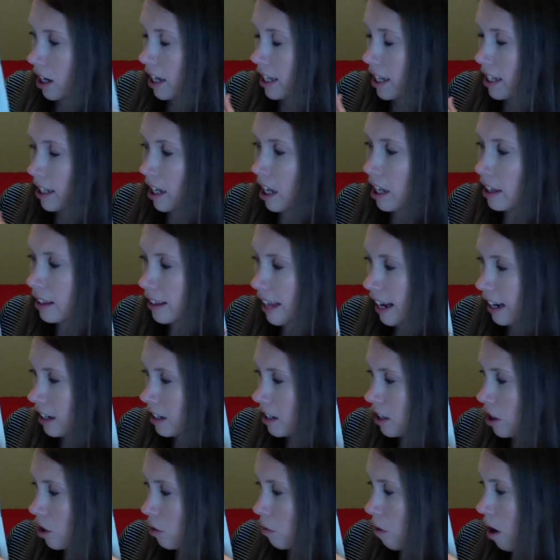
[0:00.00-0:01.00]
has
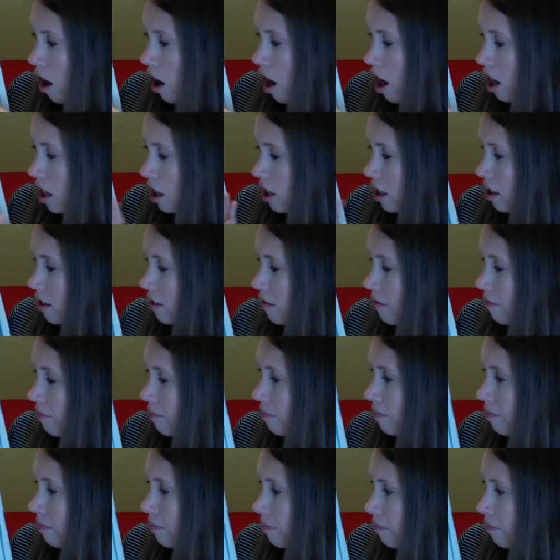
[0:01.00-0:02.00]
collected the rock.
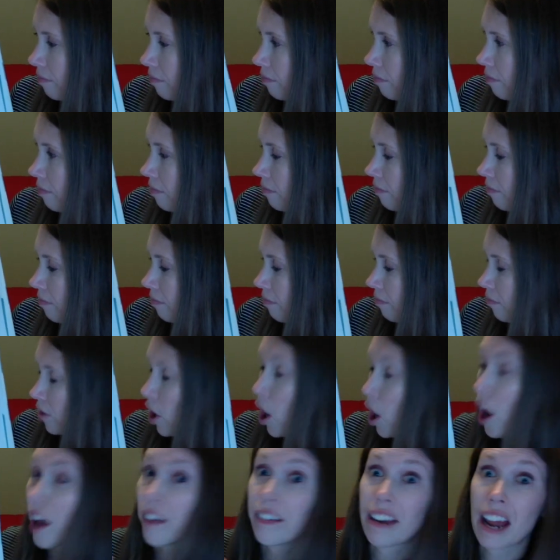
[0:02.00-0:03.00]

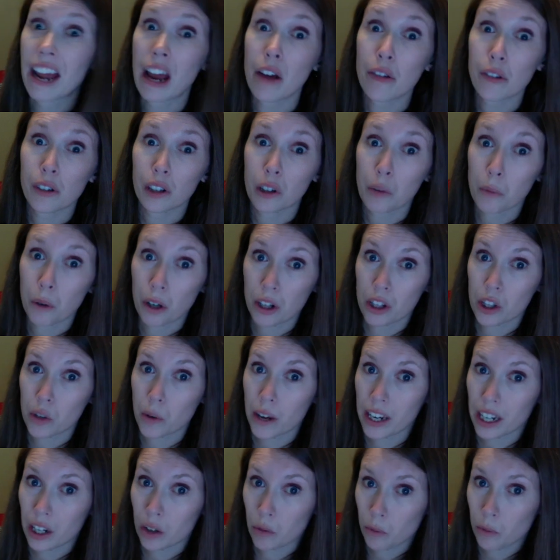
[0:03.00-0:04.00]
And now there are words, so I
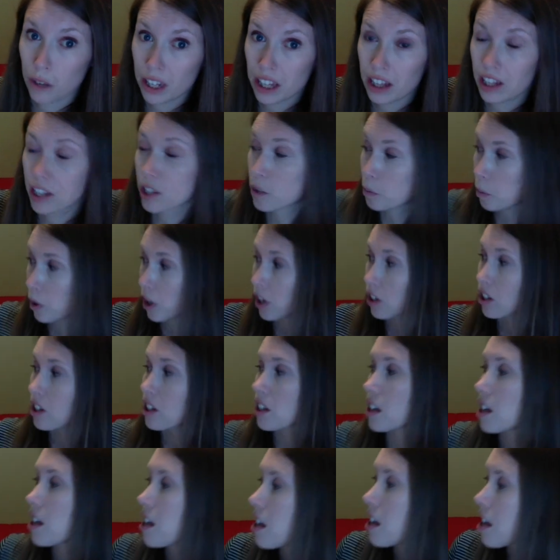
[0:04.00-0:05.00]
can read these words.
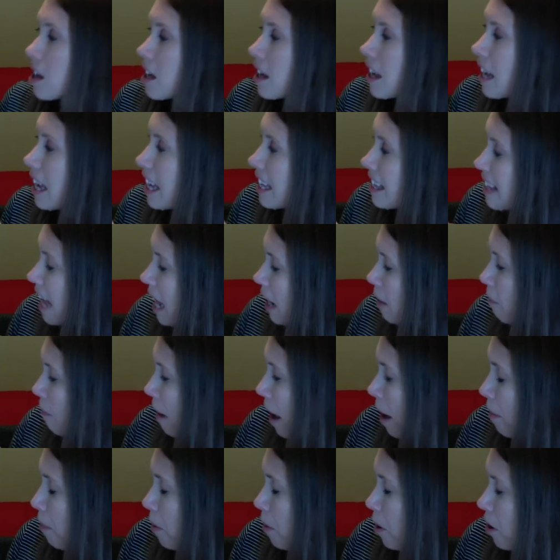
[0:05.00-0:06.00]
Is that a
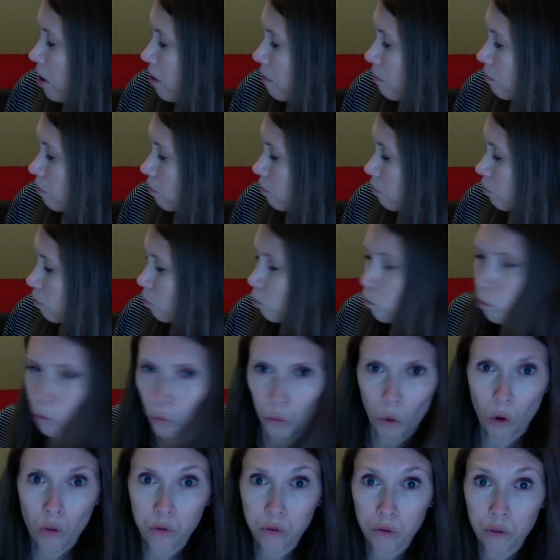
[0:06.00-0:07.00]
pebble?
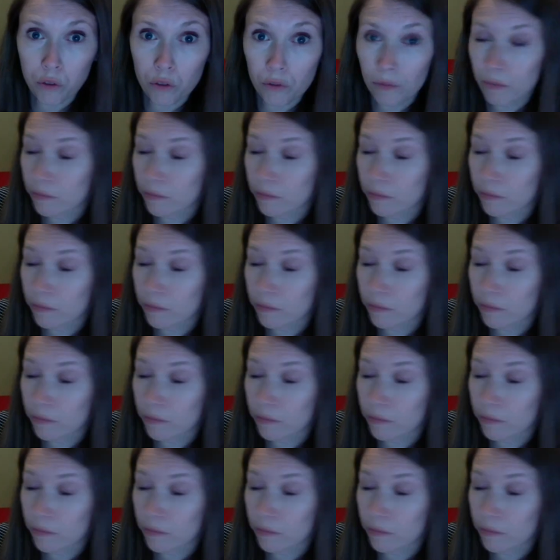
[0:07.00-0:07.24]
Woof!